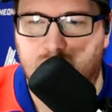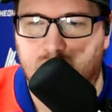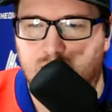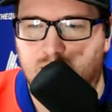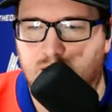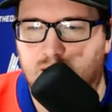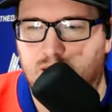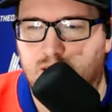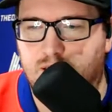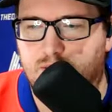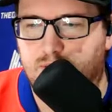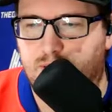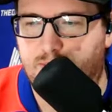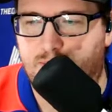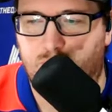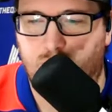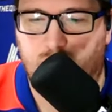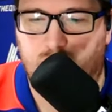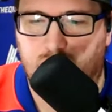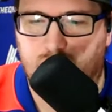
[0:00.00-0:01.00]

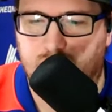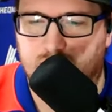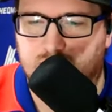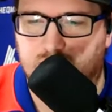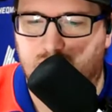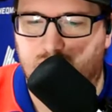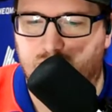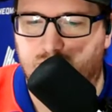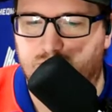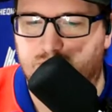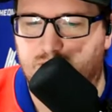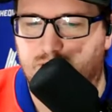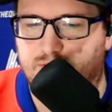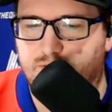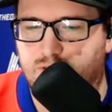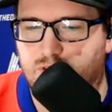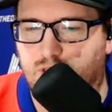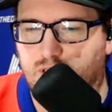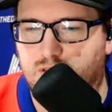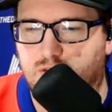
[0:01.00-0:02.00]
The Wildcats had 37
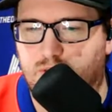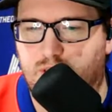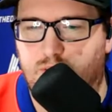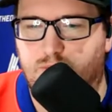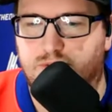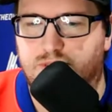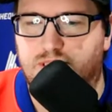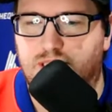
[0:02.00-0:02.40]
shots, so he